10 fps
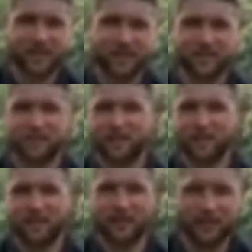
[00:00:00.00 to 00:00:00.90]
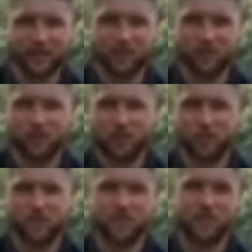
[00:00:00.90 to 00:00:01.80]
That's something that I like to do in
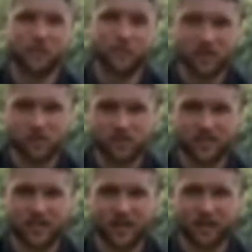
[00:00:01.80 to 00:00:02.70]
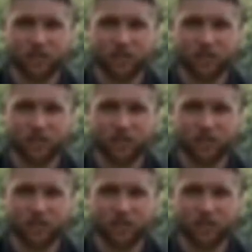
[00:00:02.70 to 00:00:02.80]
almost every major city I